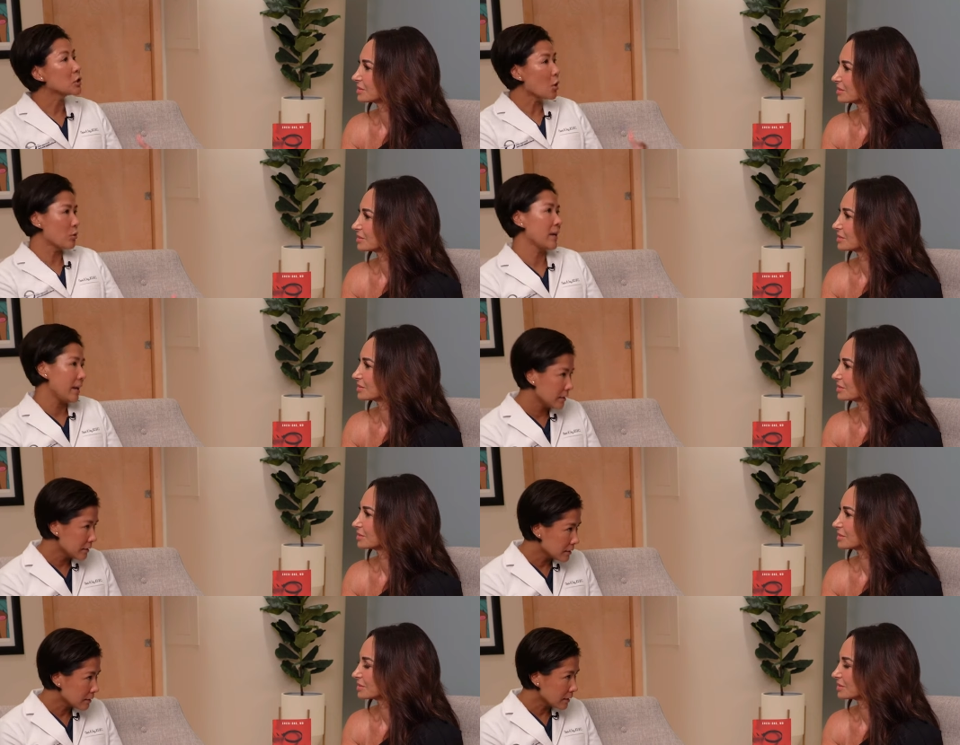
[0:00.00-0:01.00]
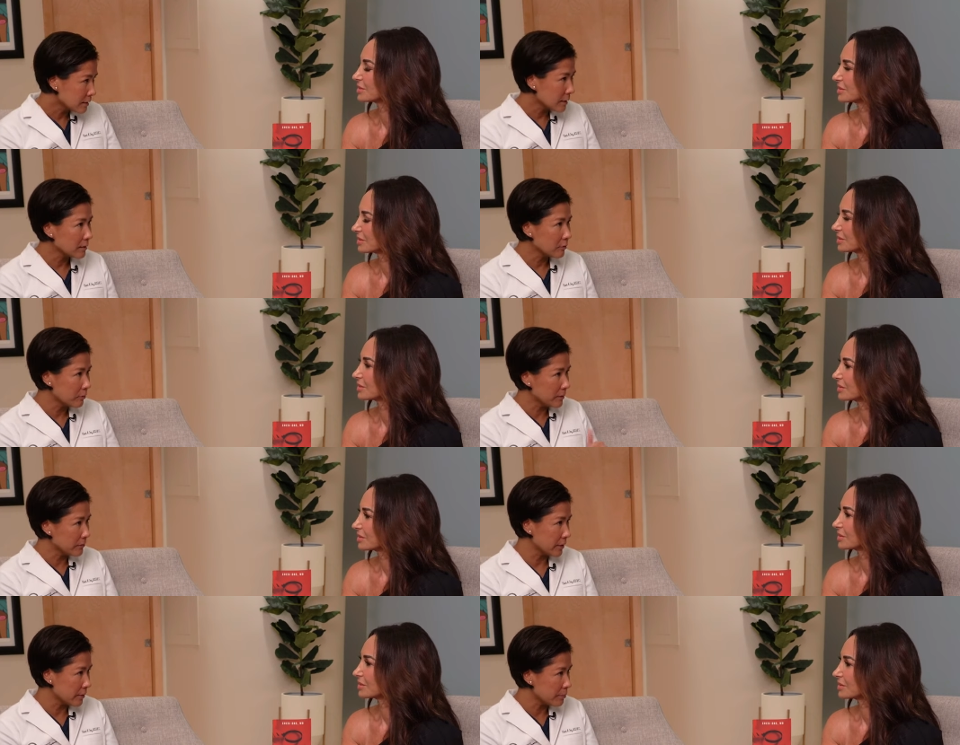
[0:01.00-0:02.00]
Speaker 1: it's okay to discuss it would be
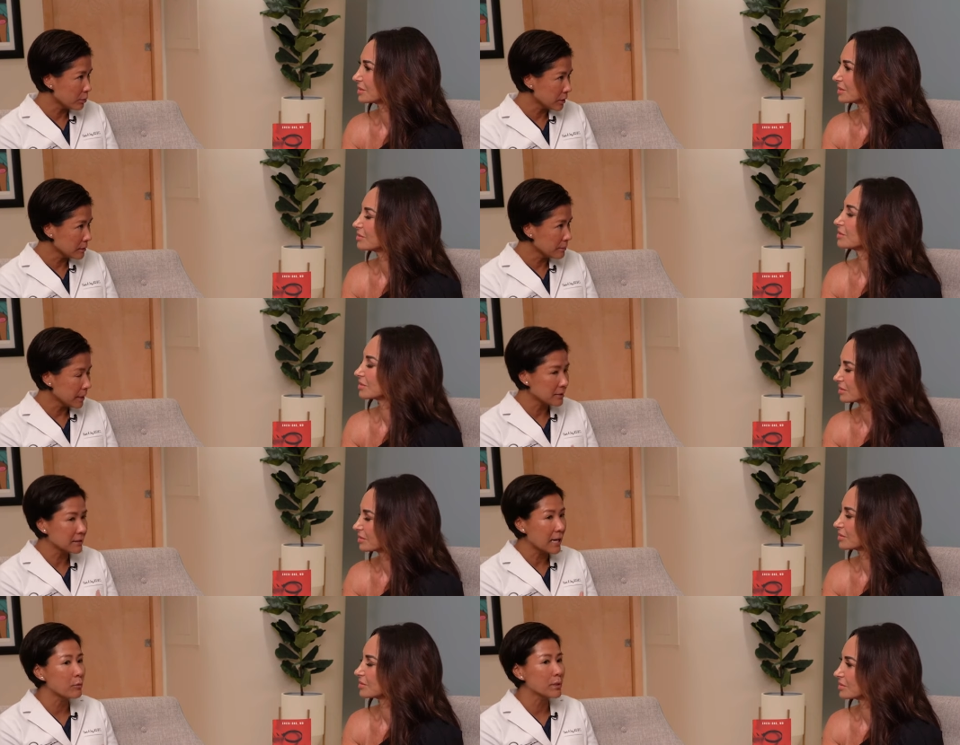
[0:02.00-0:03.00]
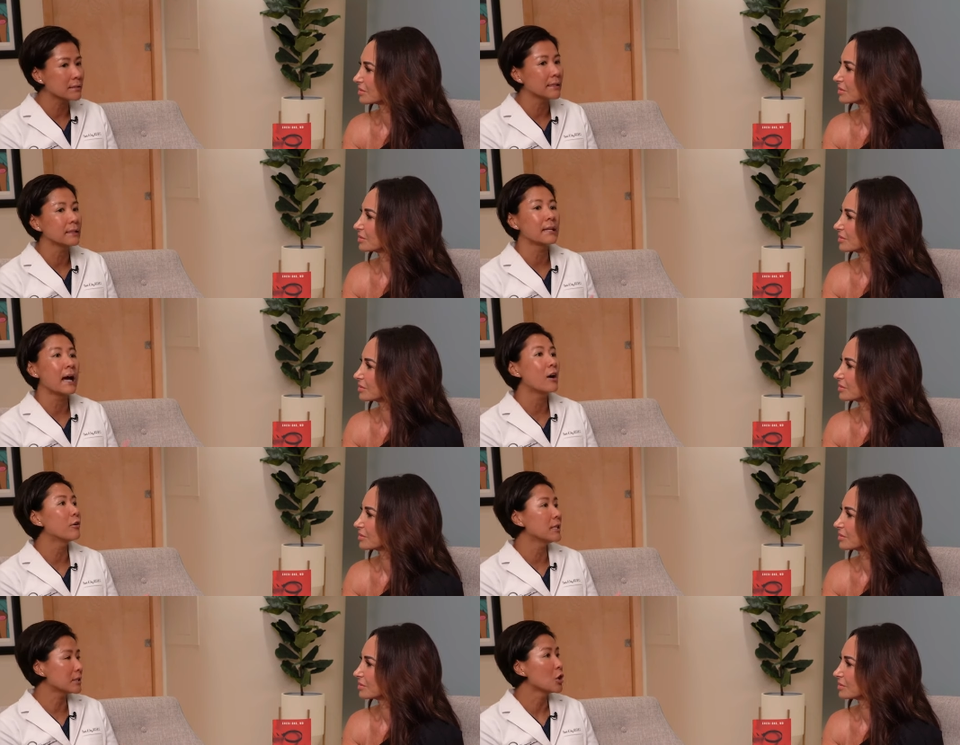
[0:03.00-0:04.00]
very important because now we can say now
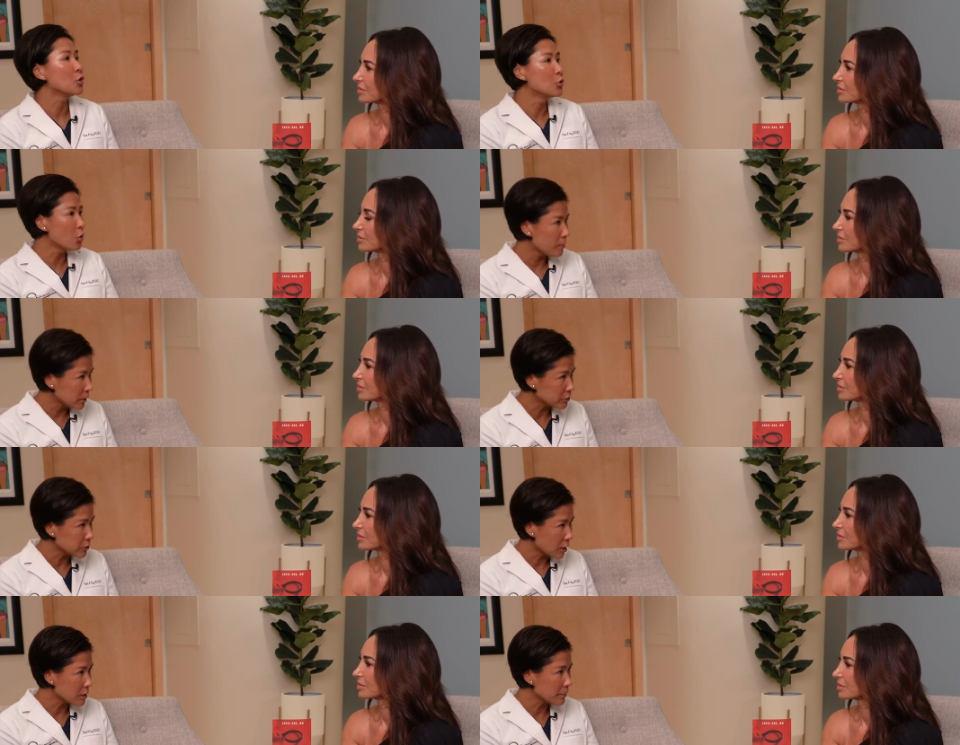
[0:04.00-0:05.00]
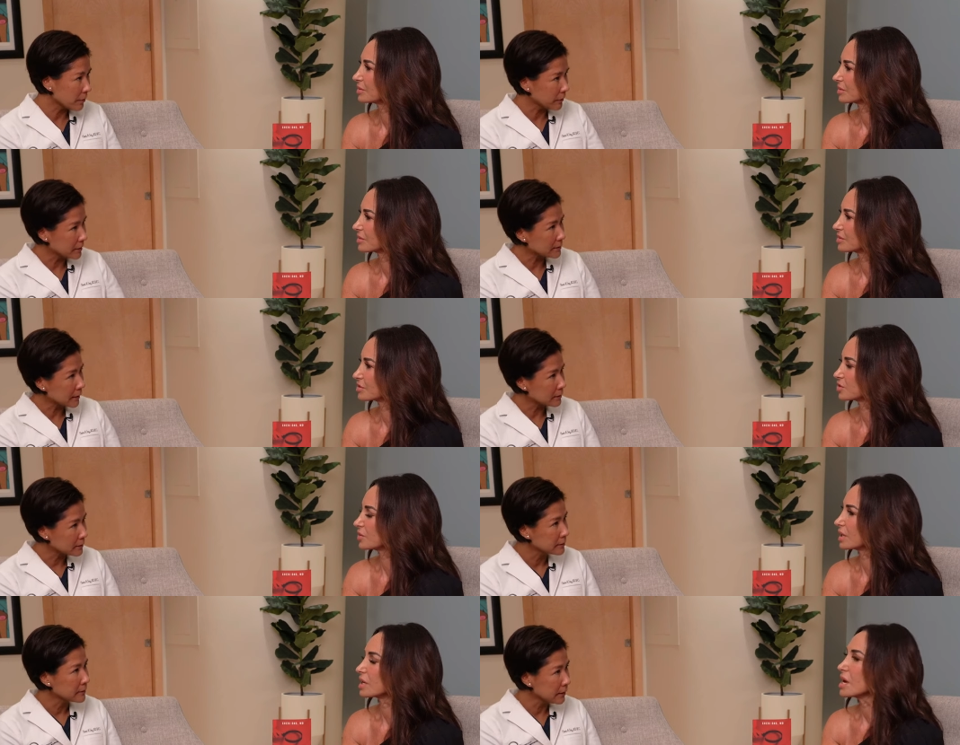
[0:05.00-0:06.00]
it's normal to talk about these things.
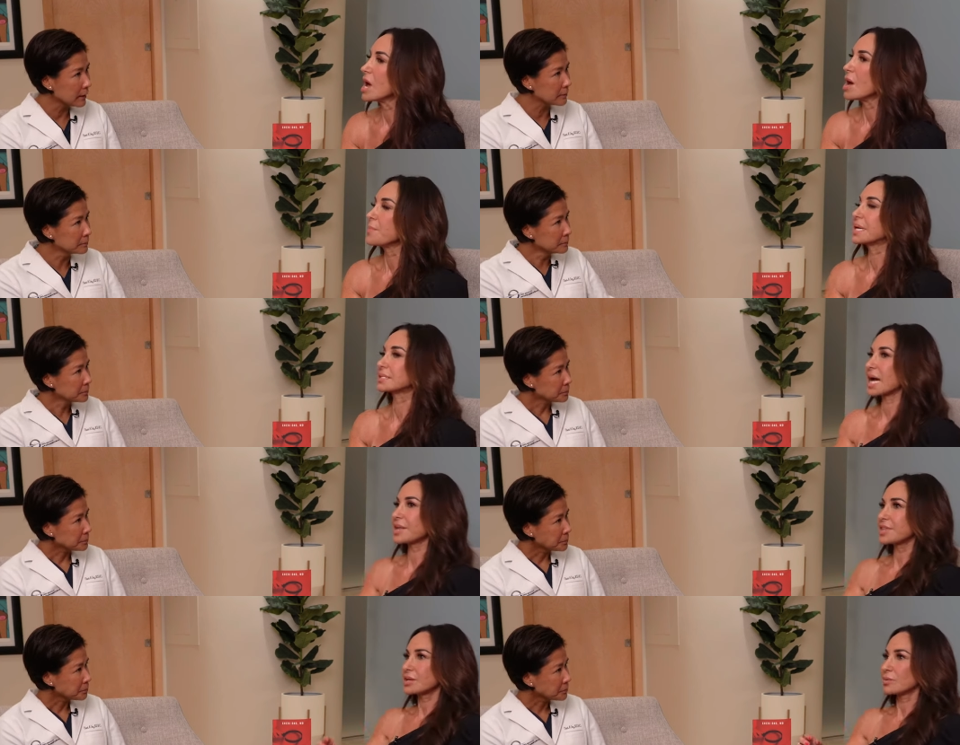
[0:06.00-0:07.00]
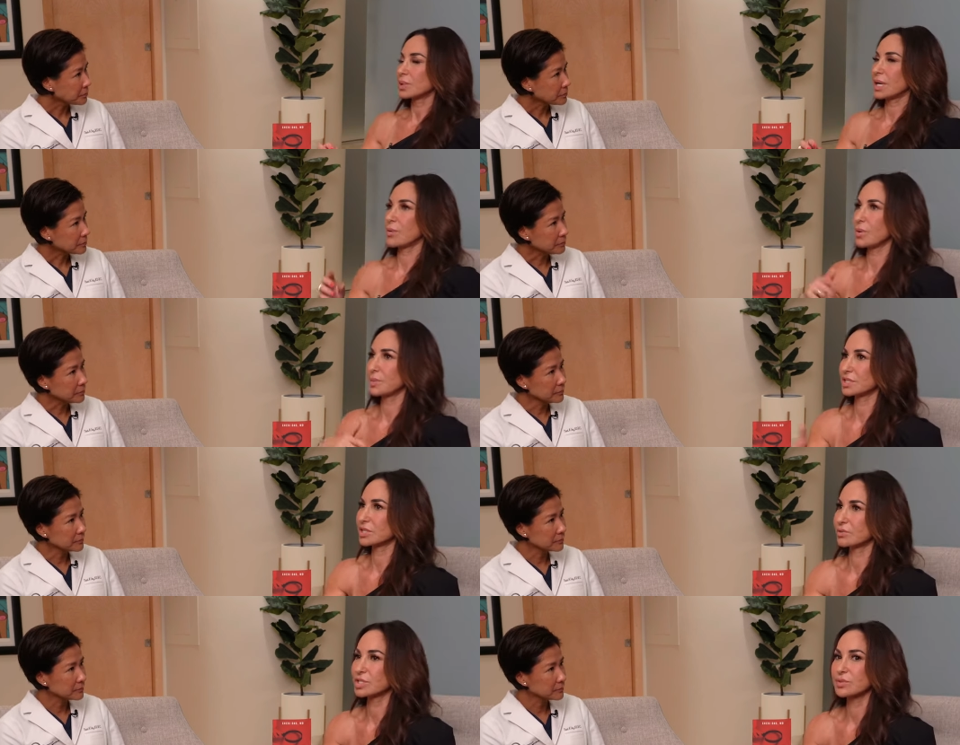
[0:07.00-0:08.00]
Sure.
Speaker 2: Yeah. Because I think what I want women to
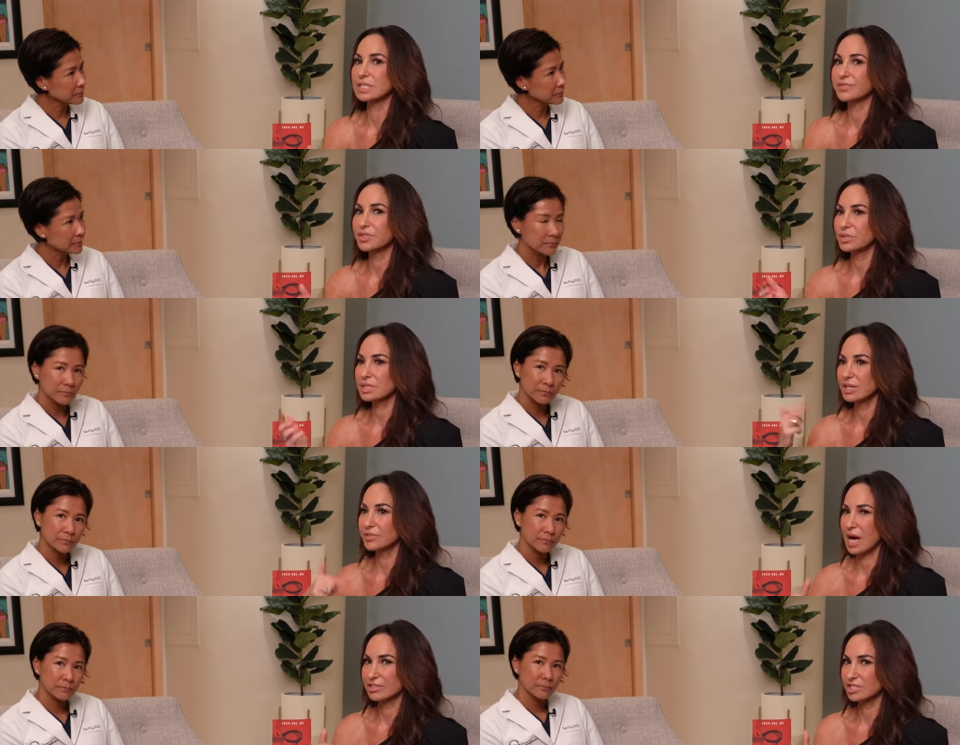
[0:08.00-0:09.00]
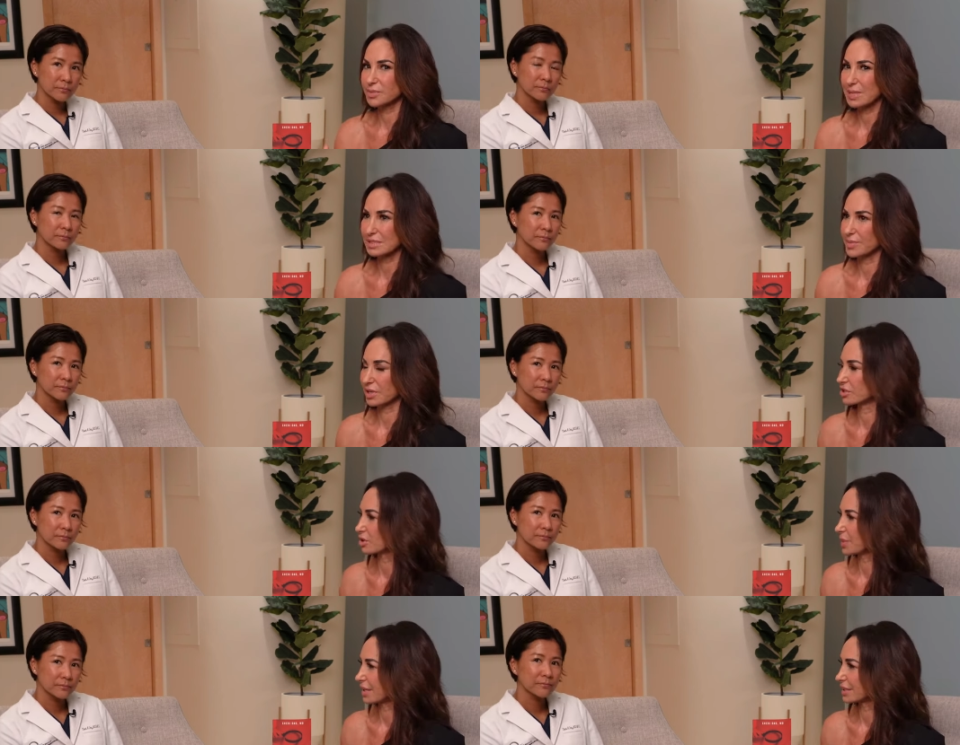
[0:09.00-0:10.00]
know too is if you're self-conscious about something on your
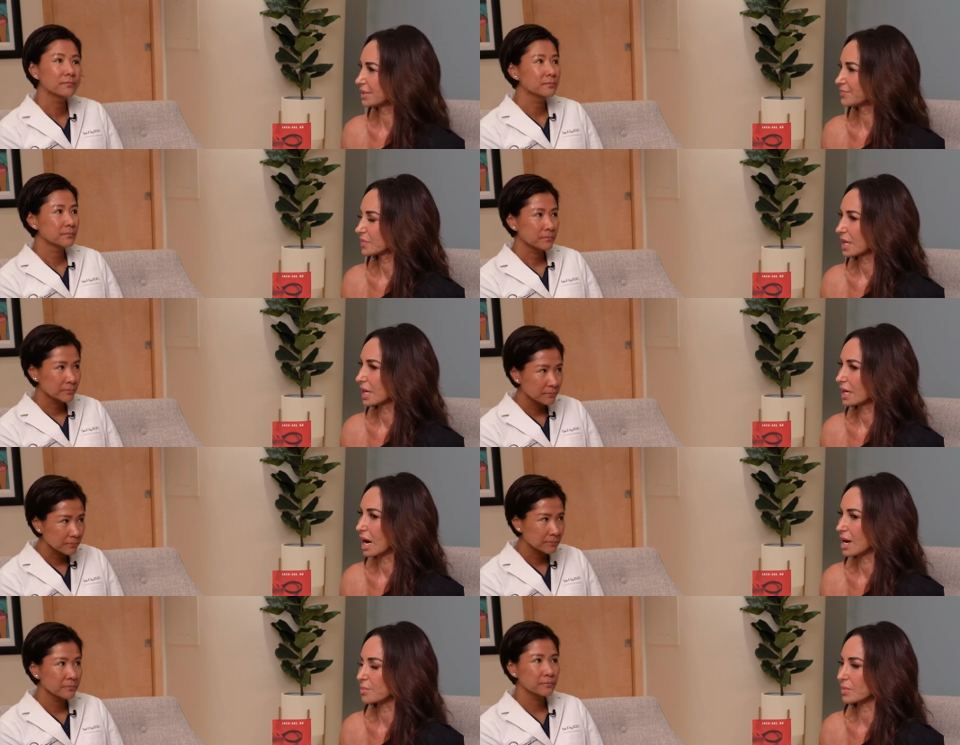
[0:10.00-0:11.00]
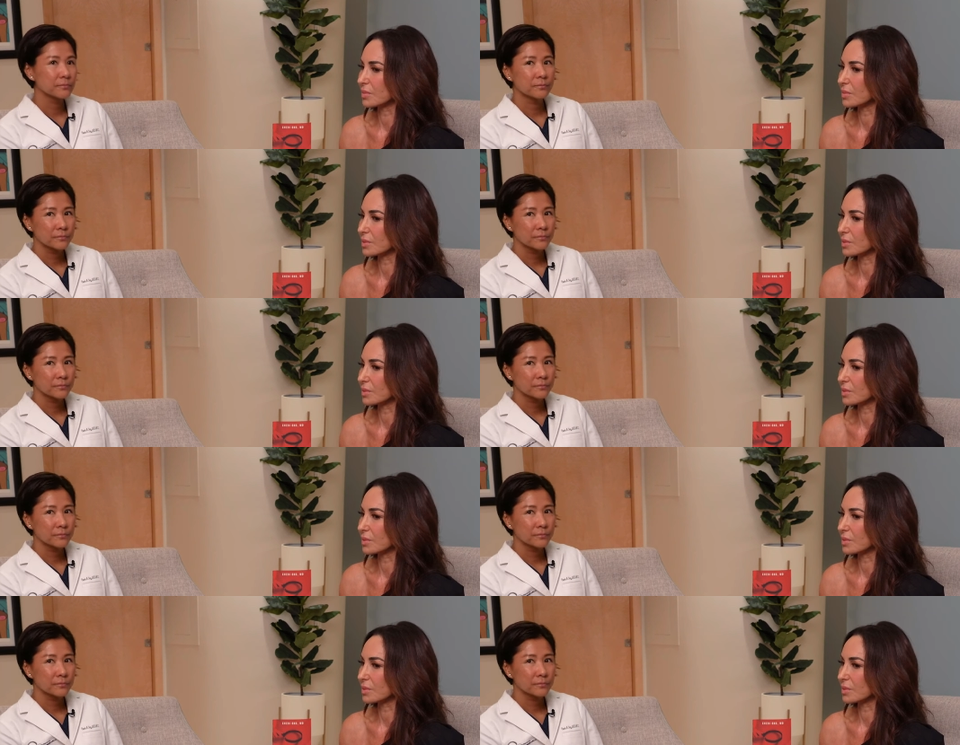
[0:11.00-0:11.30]
body, um,